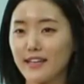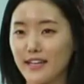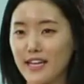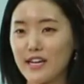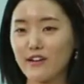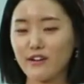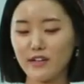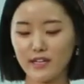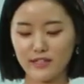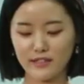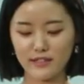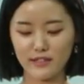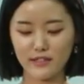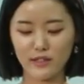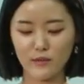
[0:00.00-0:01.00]
Here
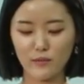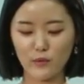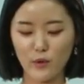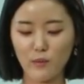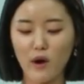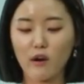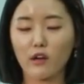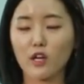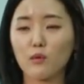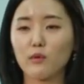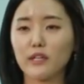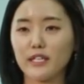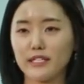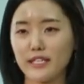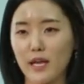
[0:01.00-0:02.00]
is the
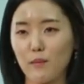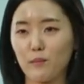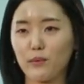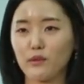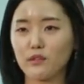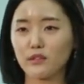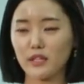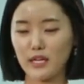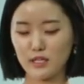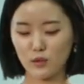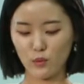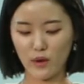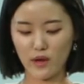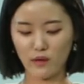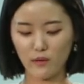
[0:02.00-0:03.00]
remarkable examples
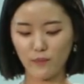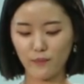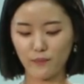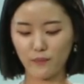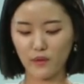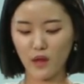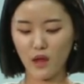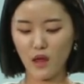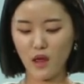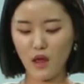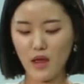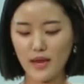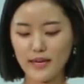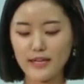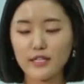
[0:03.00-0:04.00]
as well.
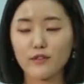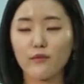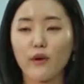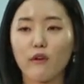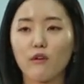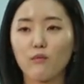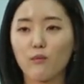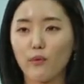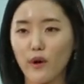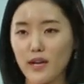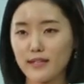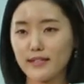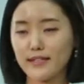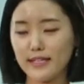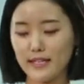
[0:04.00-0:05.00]
It is very
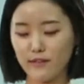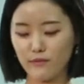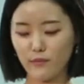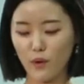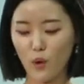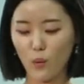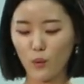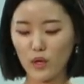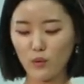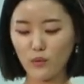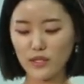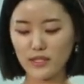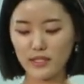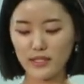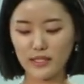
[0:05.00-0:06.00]
impressive when
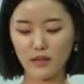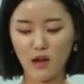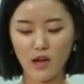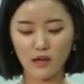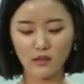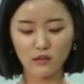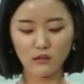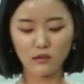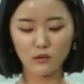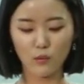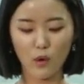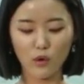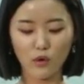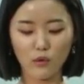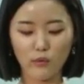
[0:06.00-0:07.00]
we see the Hangul
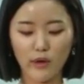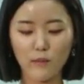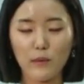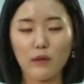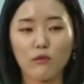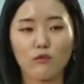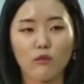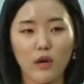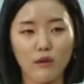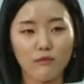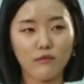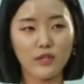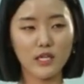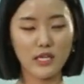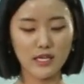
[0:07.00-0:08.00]
monogram
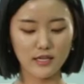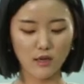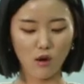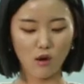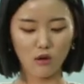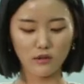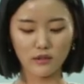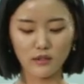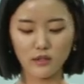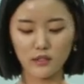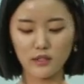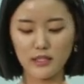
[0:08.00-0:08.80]
engrafted on the